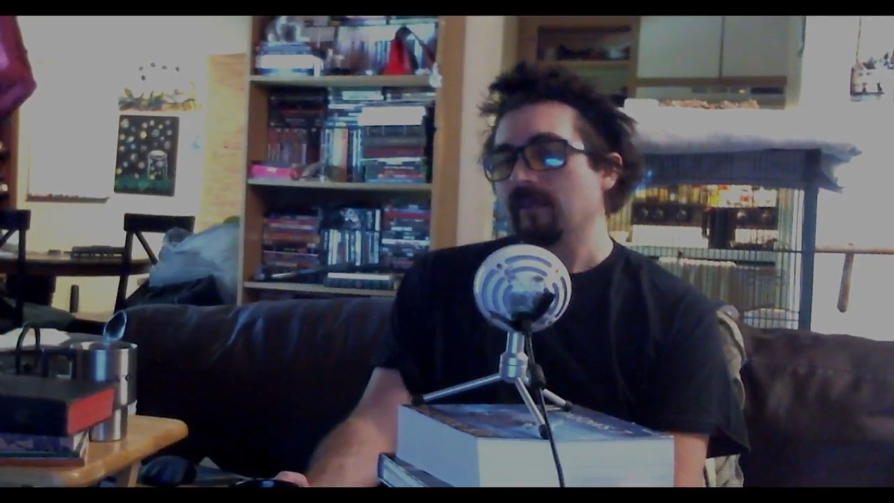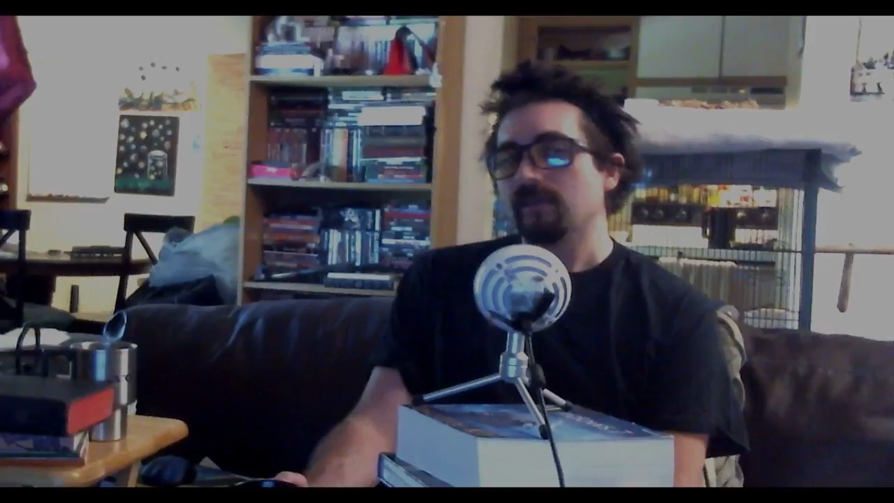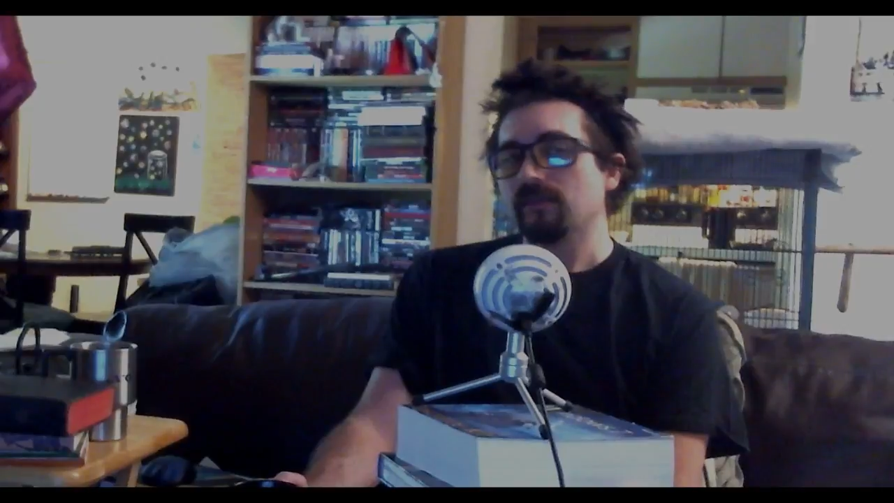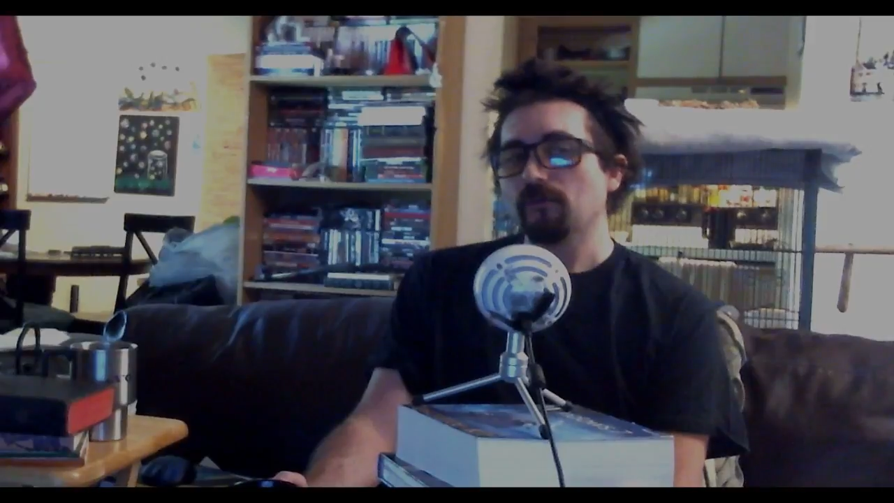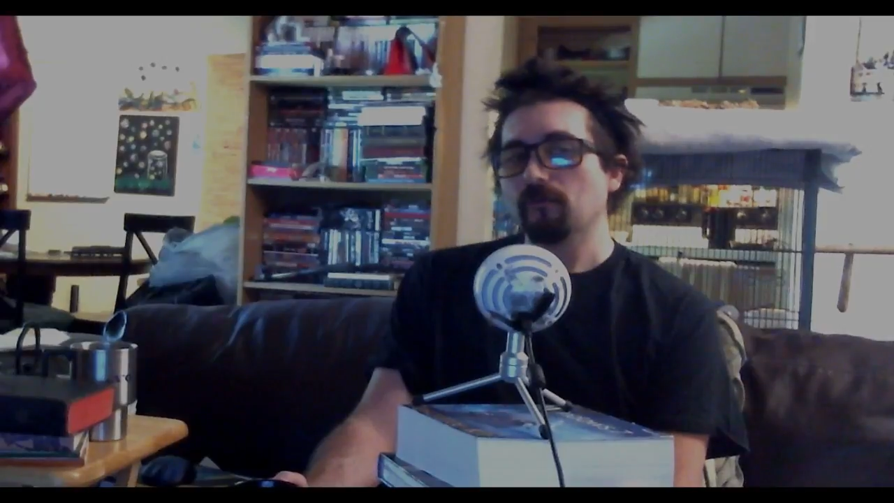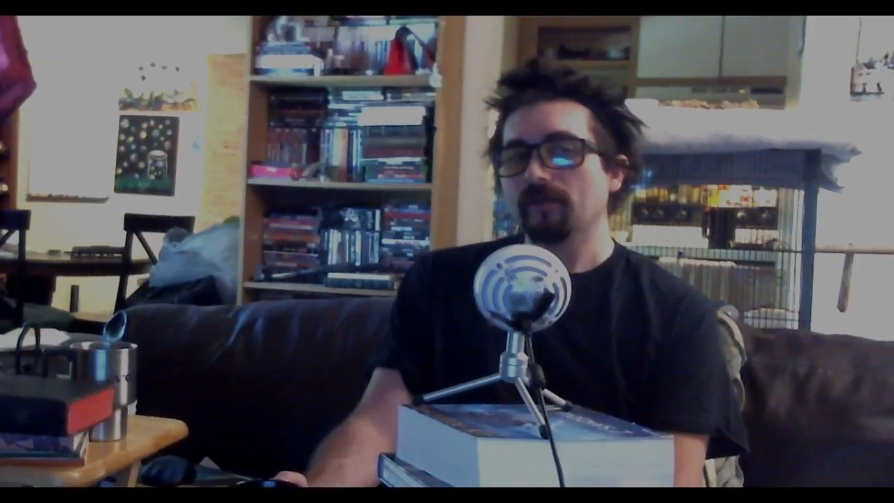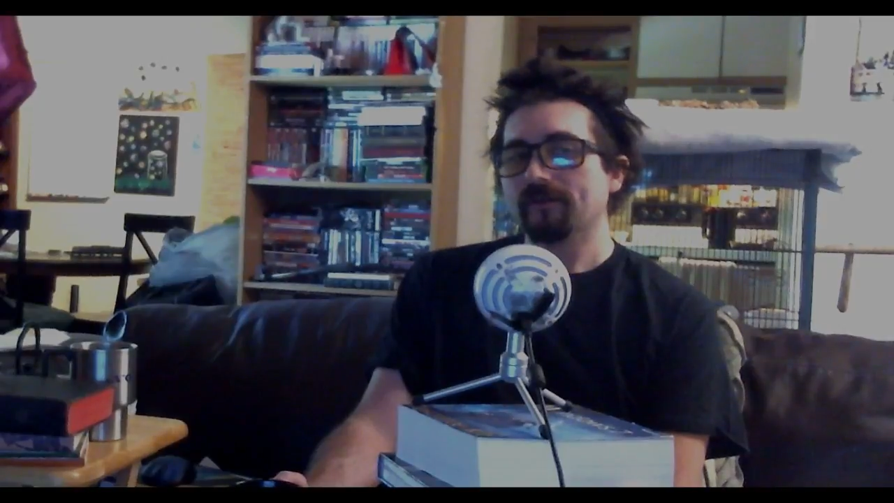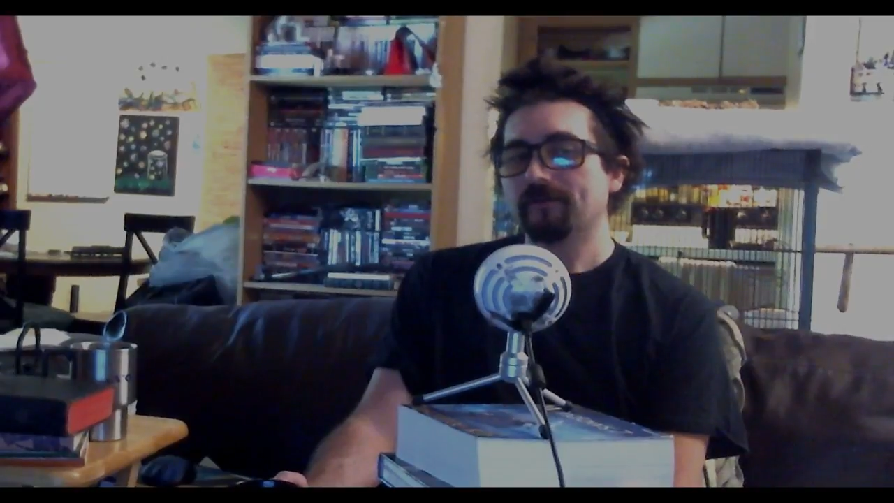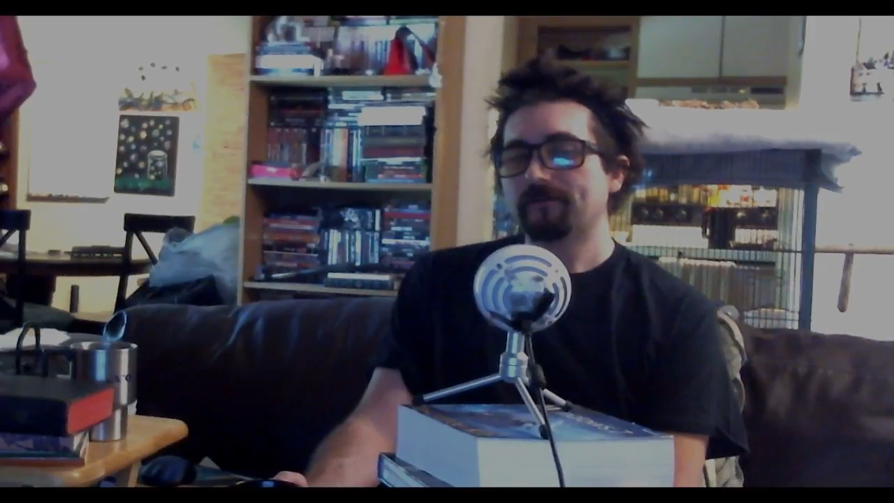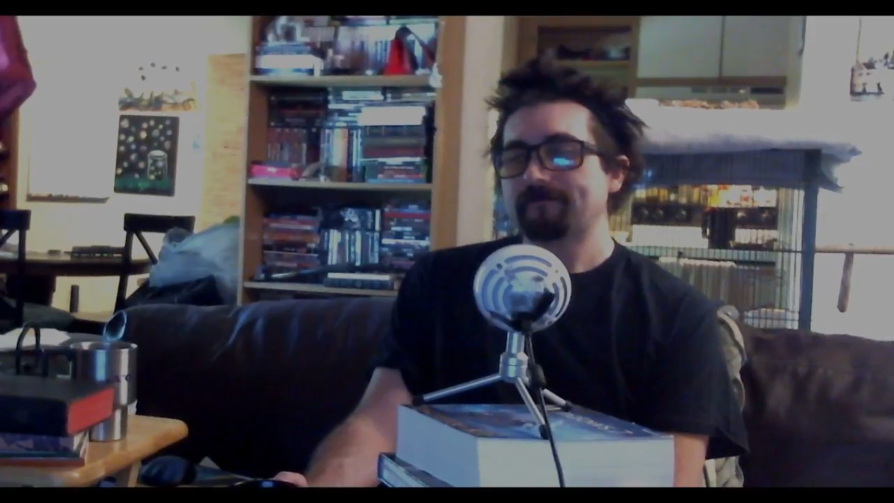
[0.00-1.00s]
you
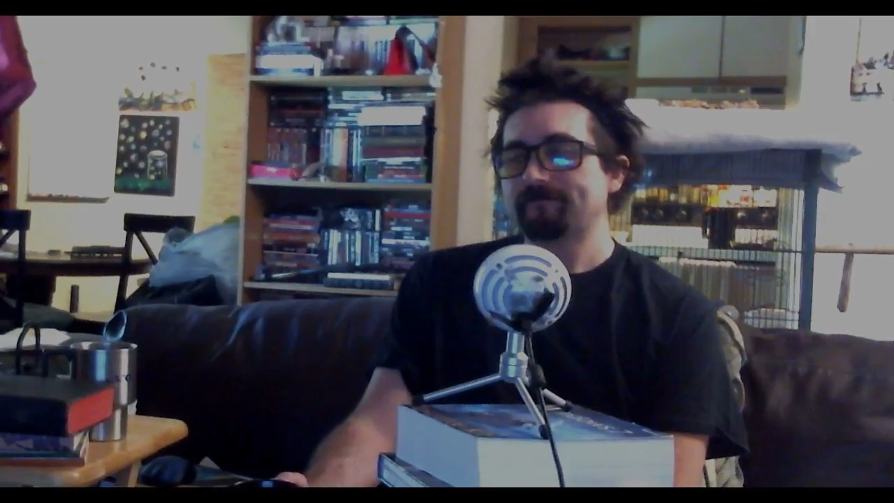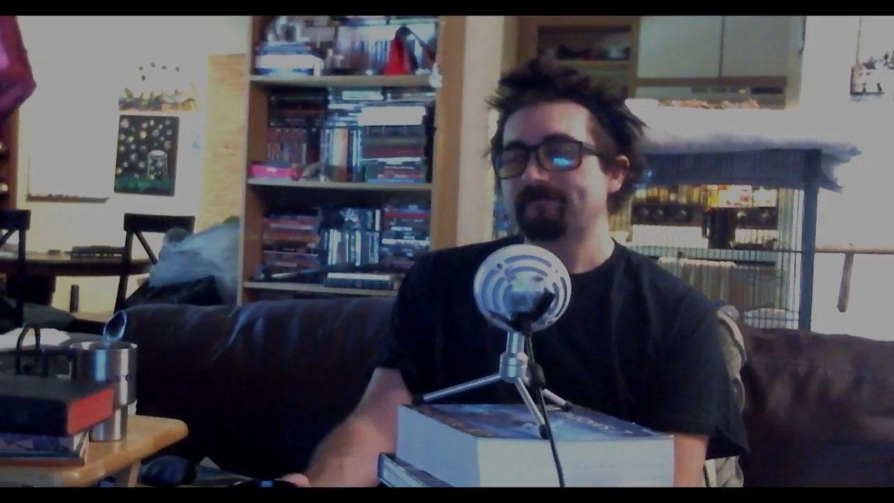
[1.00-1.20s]
will